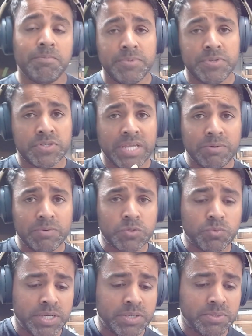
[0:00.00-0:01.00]
So that was
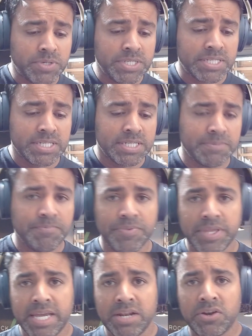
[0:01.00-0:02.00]
one reason.
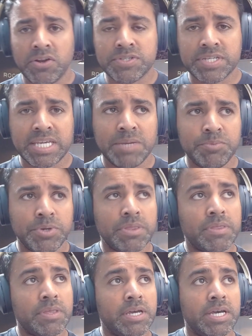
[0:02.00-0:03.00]
And it also came
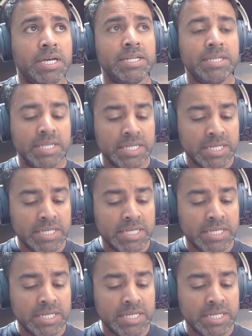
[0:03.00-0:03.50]
with the